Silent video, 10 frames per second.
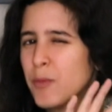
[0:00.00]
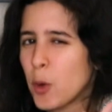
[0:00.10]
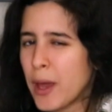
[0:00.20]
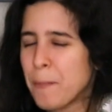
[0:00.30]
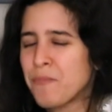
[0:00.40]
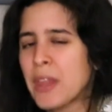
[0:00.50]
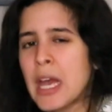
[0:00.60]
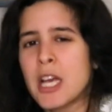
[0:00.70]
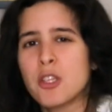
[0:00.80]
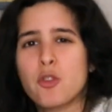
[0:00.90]
Okay,
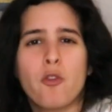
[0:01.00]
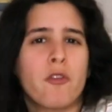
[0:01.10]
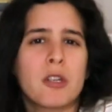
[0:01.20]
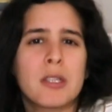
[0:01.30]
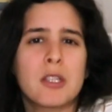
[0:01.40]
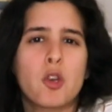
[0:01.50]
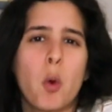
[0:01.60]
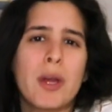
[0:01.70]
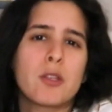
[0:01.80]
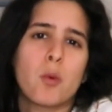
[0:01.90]
so first let's
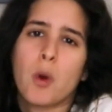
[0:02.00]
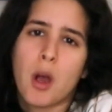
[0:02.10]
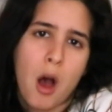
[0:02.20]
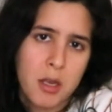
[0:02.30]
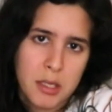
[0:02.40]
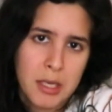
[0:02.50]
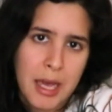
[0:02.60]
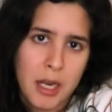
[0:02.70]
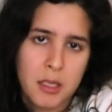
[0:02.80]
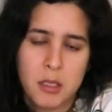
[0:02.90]
go into what causes
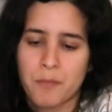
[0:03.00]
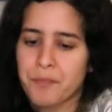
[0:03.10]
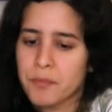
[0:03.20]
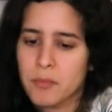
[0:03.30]
headaches.